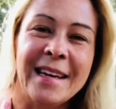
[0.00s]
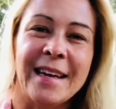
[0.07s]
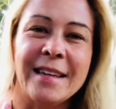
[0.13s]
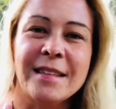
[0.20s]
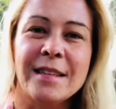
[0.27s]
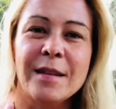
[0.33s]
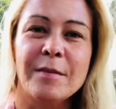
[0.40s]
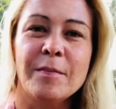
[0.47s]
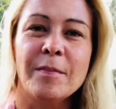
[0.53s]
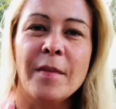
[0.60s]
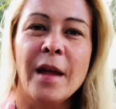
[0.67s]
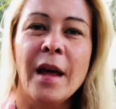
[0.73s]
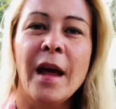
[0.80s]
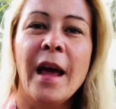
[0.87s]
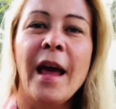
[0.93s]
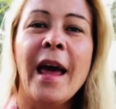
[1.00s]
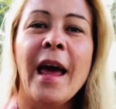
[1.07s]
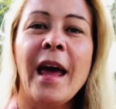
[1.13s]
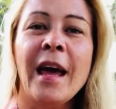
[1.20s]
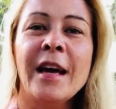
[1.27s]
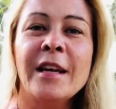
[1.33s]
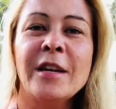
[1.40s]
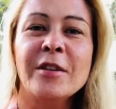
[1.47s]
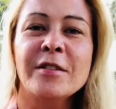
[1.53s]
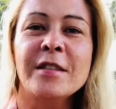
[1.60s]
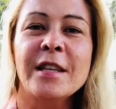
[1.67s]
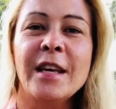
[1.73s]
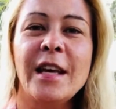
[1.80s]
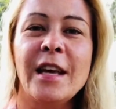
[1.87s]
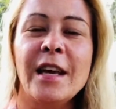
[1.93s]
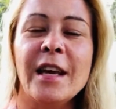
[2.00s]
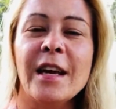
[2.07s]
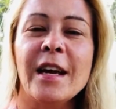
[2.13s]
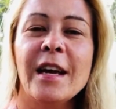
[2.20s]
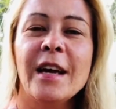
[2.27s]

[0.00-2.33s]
it. And here's the key,